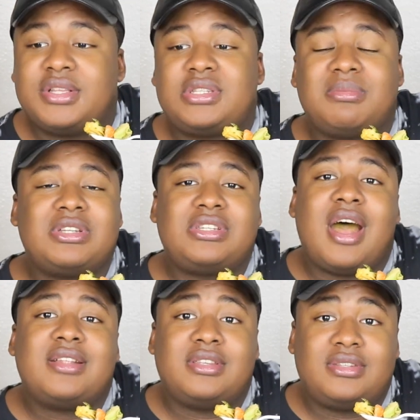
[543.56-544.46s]
So much
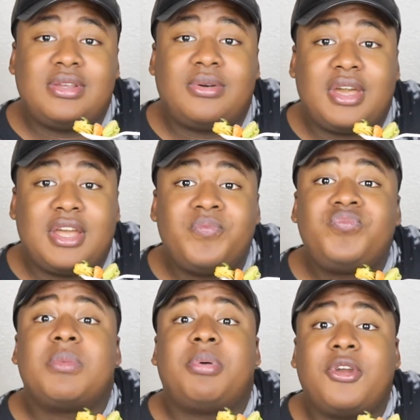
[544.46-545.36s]
nonsense in it, okay?
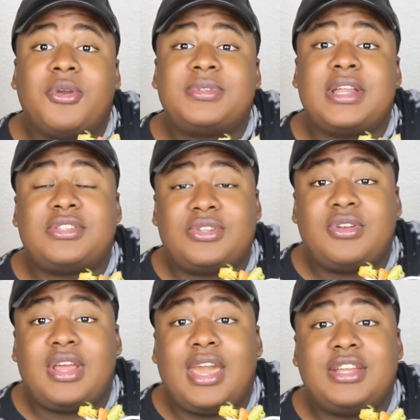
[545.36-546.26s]
Perms at a
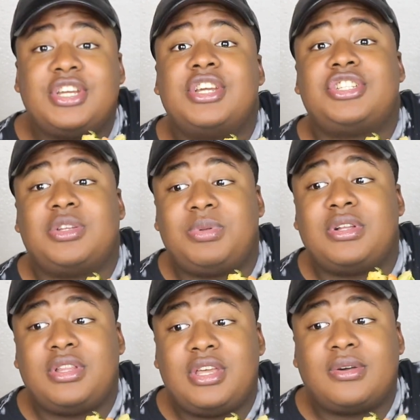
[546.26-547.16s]
certain age should be
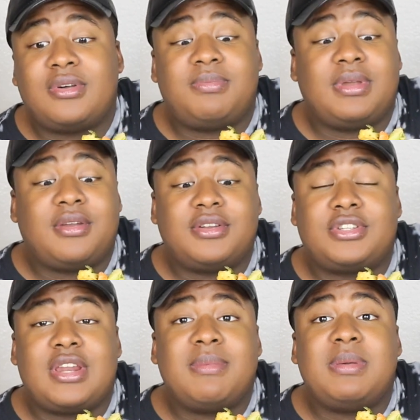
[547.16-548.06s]
illegal, and parents
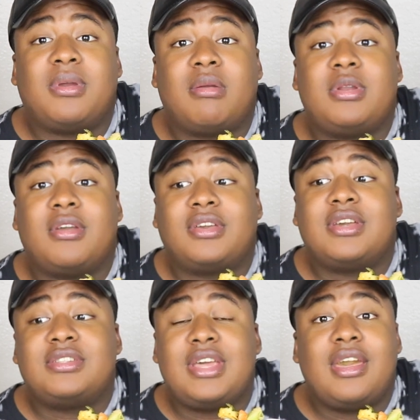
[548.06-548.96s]
should not be perming their
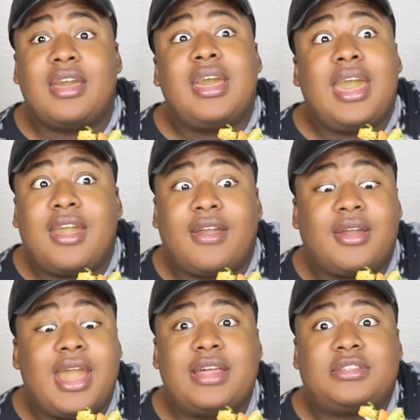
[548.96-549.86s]
kids'
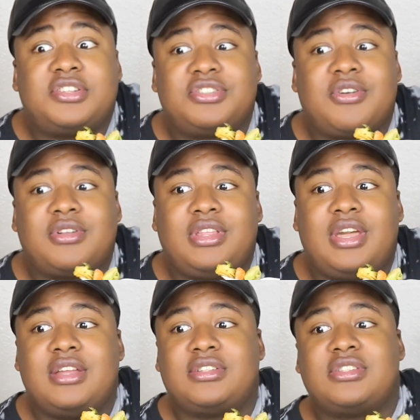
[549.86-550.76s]
hair at such an early
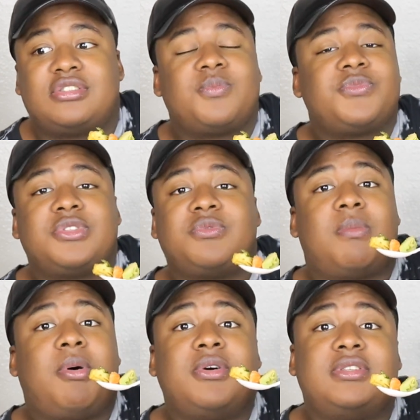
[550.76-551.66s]
age. It's
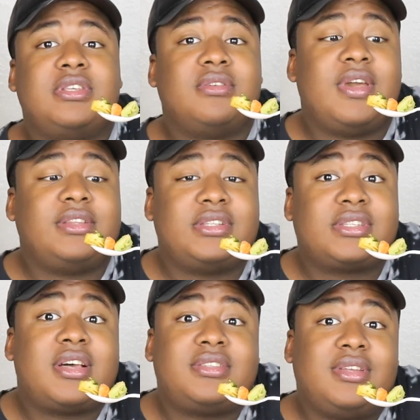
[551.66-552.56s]
repulsive and
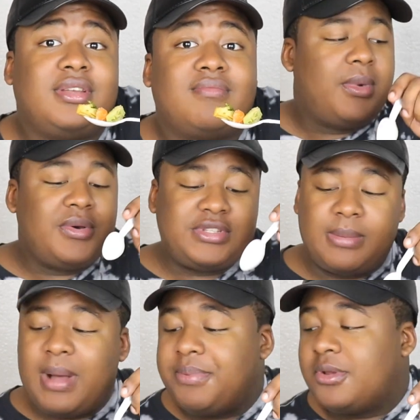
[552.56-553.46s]
disgusting. Most
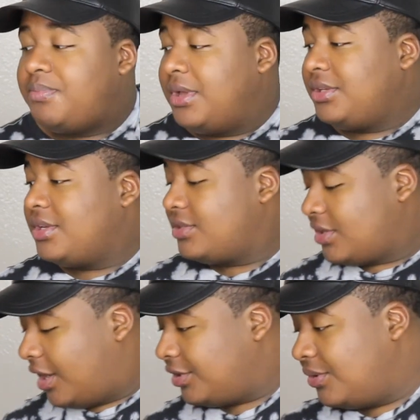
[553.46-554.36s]
unpopular
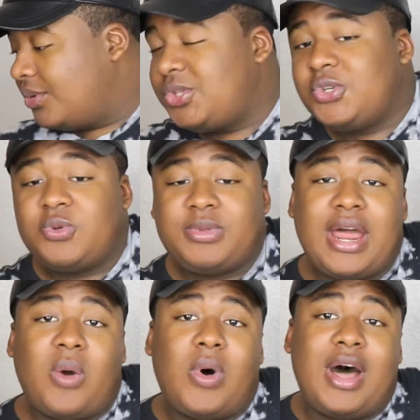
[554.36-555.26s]
opinions on YouTube that
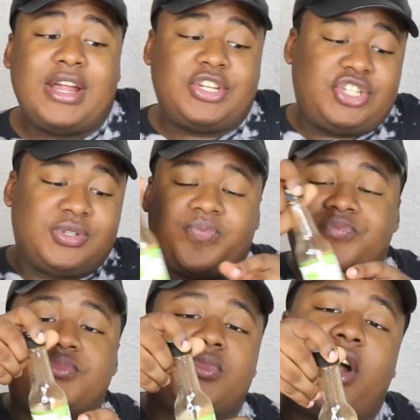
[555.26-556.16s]
I watch
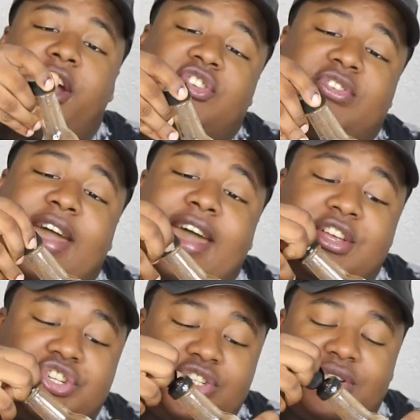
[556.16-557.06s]
are
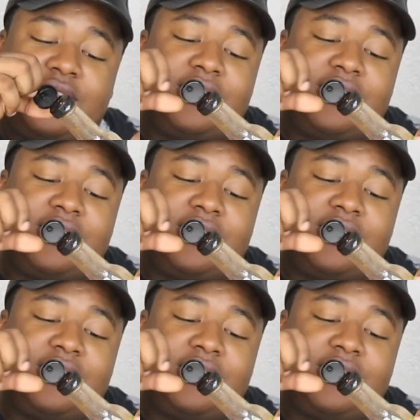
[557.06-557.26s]
trash.